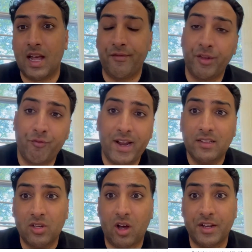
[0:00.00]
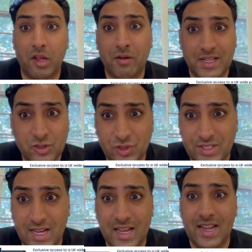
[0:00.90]
if the rent, let's just
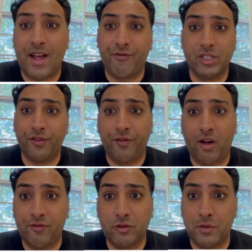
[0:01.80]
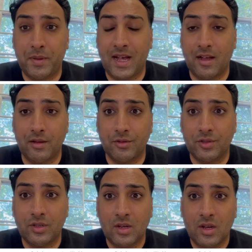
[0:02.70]
say an average of
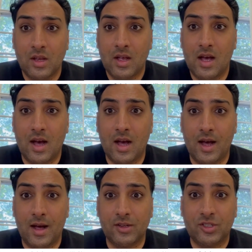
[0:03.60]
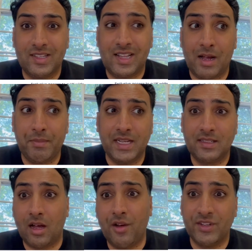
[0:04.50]
£500, that means
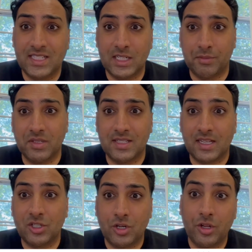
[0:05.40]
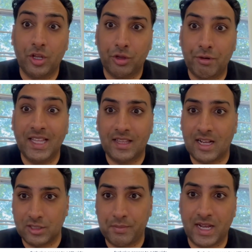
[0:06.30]
that over 6 months, that's another
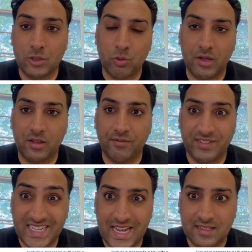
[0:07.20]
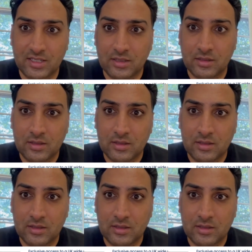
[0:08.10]
£3,000 worth of debt,